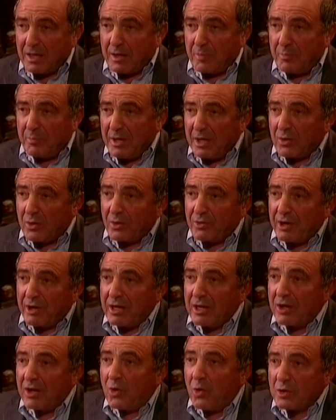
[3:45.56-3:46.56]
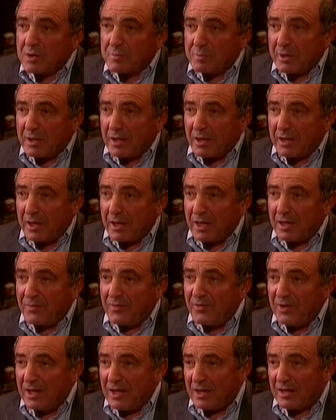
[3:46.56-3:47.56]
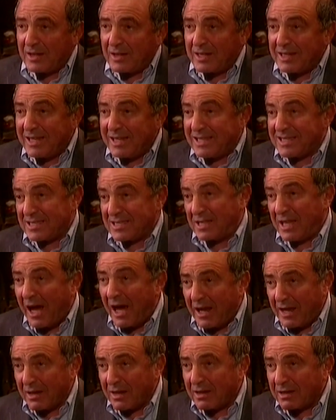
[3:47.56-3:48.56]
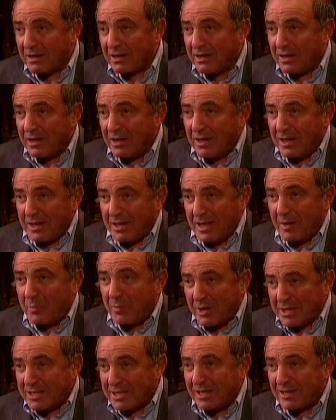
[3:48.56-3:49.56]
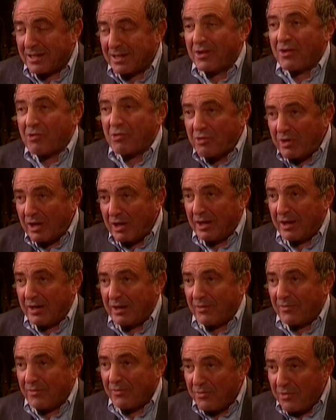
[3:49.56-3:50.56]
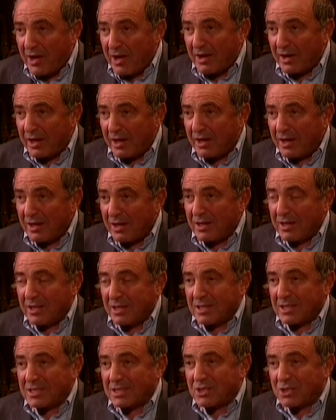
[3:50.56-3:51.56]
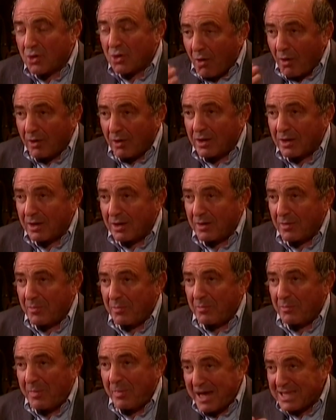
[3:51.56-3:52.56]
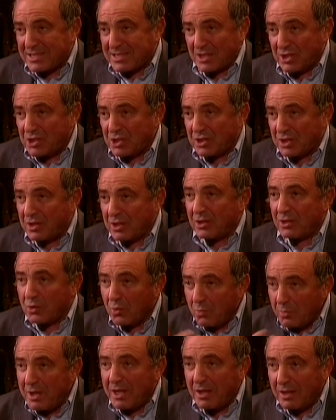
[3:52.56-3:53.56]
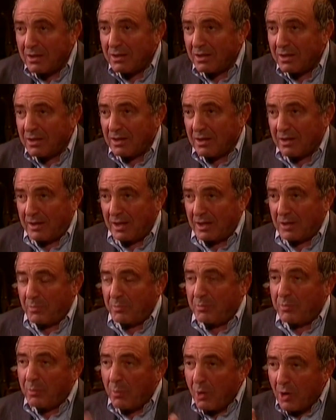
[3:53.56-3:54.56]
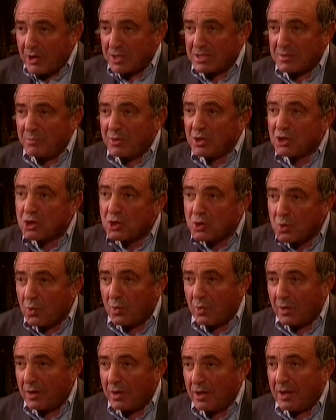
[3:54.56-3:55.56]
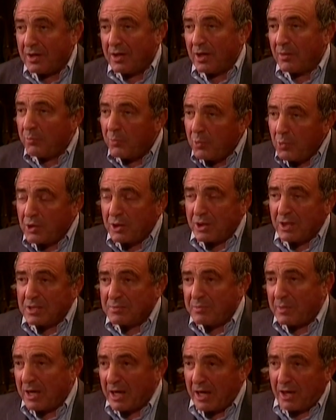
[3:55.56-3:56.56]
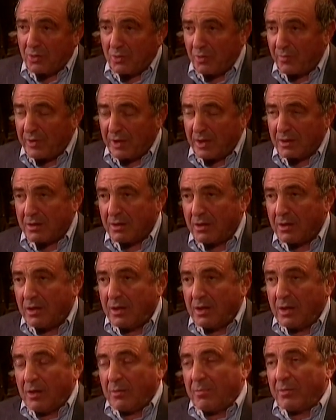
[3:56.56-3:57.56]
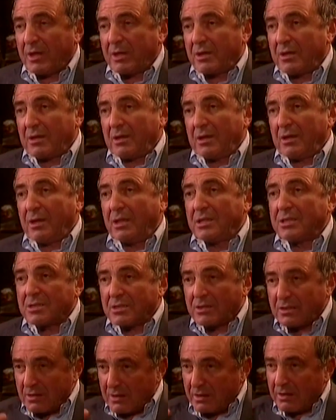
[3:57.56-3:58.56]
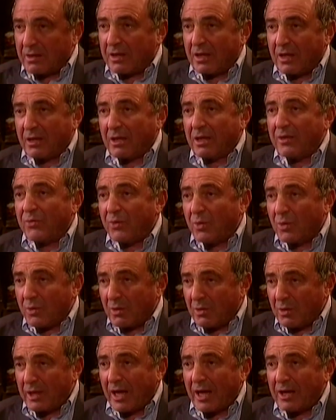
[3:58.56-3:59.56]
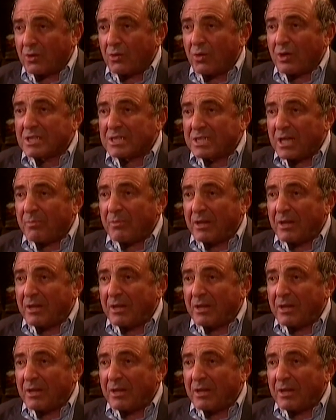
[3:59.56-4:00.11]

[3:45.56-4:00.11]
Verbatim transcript: being already in hospital and feeling that he is dying, he present really very strong message to me that worries, be sure that Putin is behind of that. But it's, again, if you like to accept